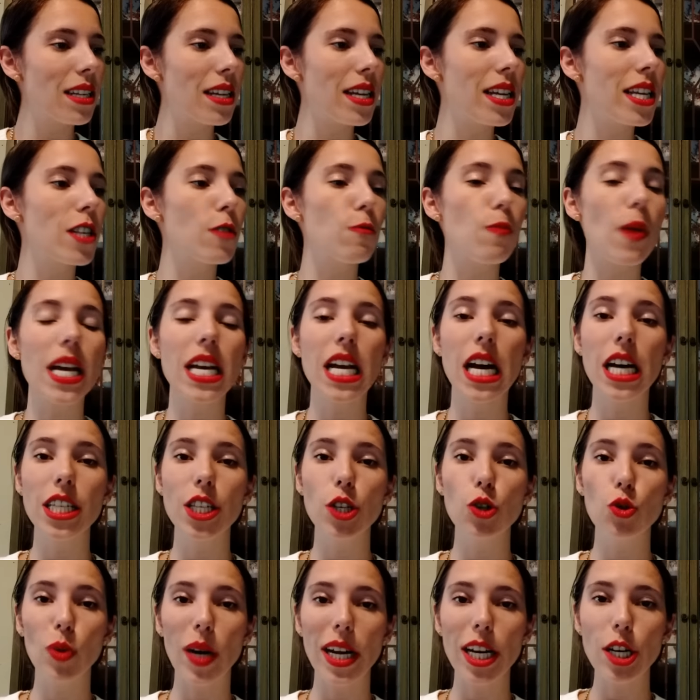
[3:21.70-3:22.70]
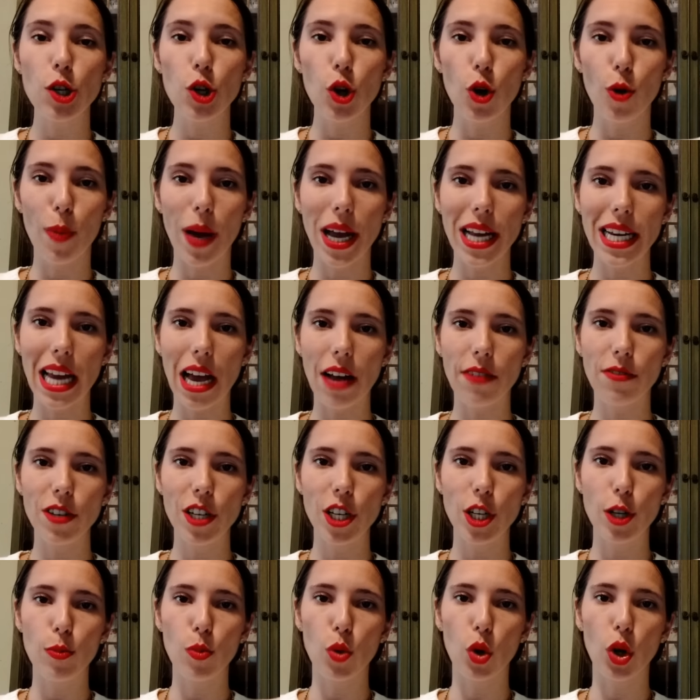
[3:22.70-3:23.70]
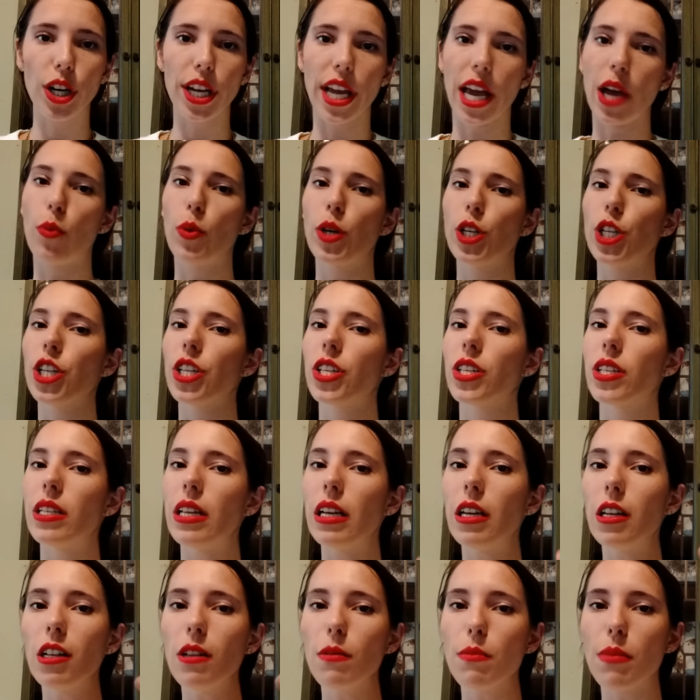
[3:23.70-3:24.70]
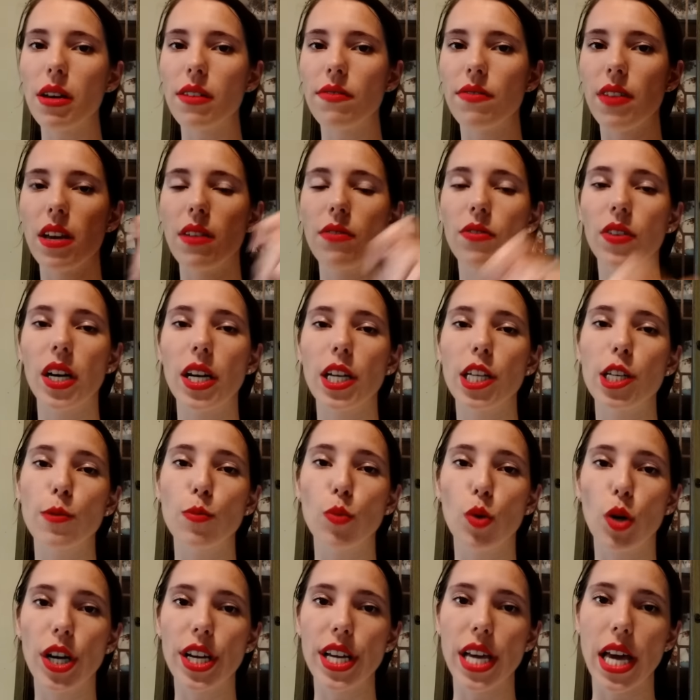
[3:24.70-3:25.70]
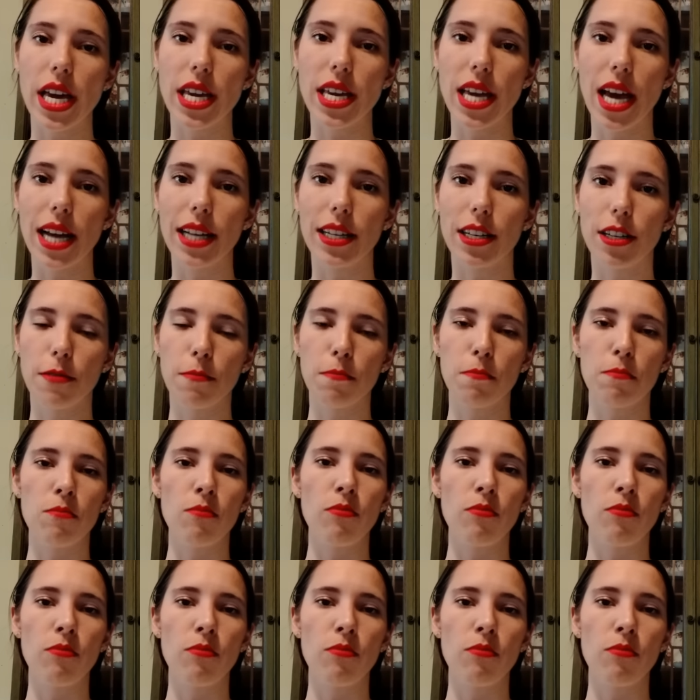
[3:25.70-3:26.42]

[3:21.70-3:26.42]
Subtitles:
is My Cousin Rachel by Daphne du Maurier, which is still my favorite du Maurier yet.